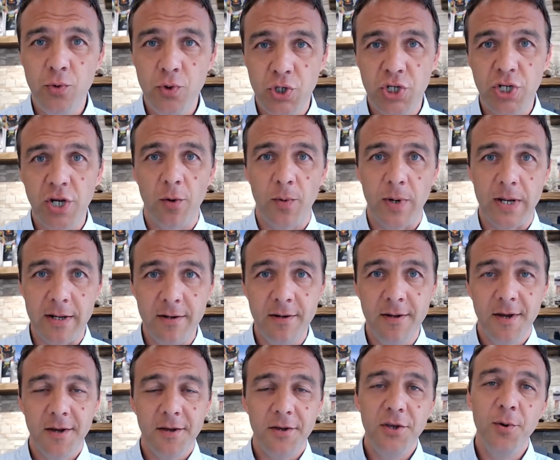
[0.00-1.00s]

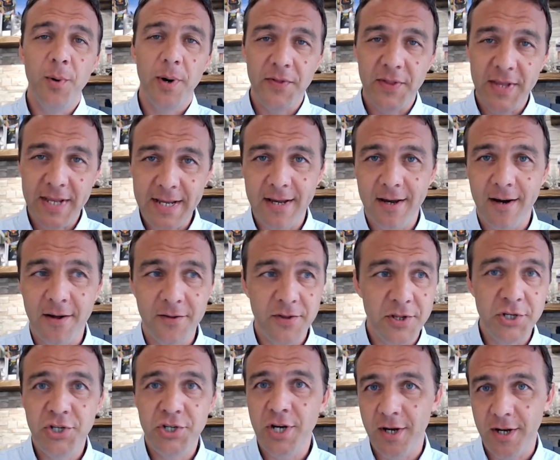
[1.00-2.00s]
showing you on
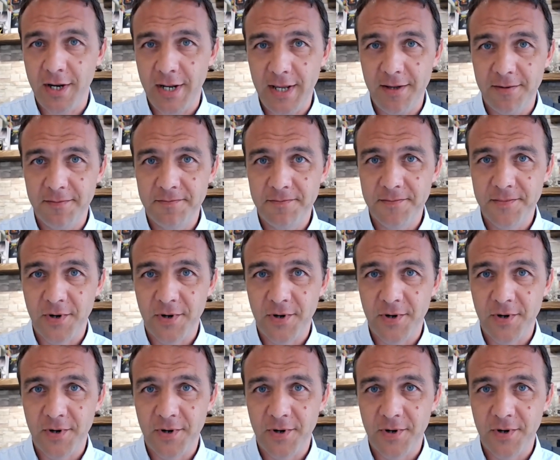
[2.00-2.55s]
the journey.